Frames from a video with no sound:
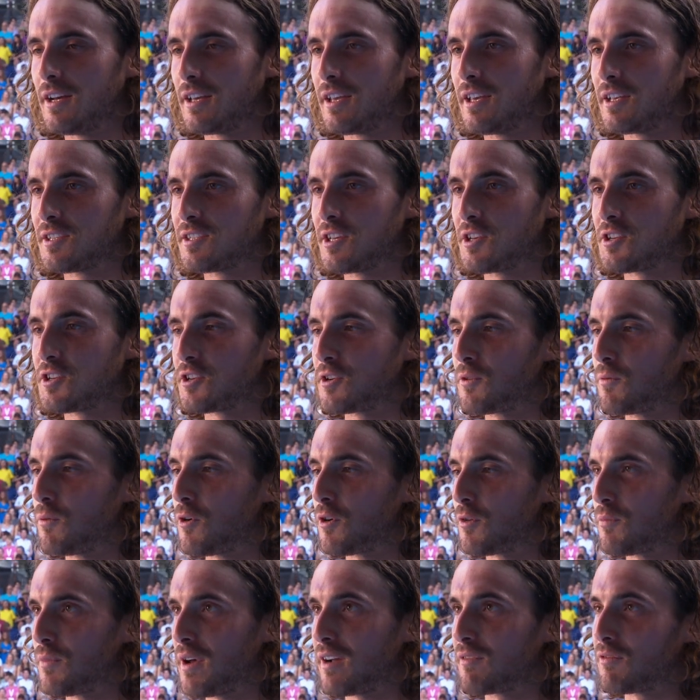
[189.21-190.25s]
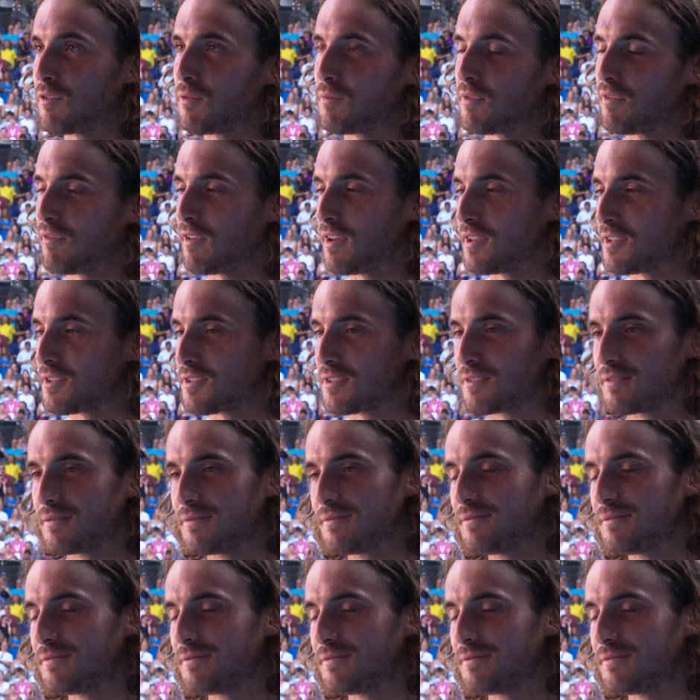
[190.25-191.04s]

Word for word: get such a reward back from the fans.